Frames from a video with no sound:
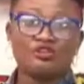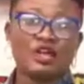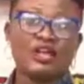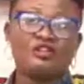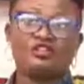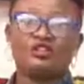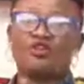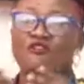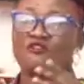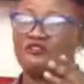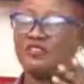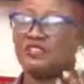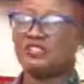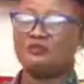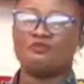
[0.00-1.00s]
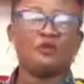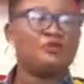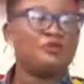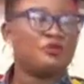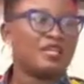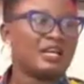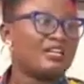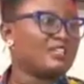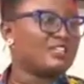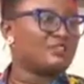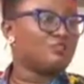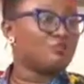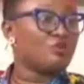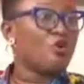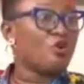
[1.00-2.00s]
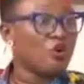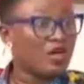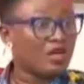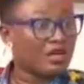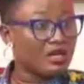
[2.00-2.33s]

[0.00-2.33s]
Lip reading: trying to convince people that it is wrong.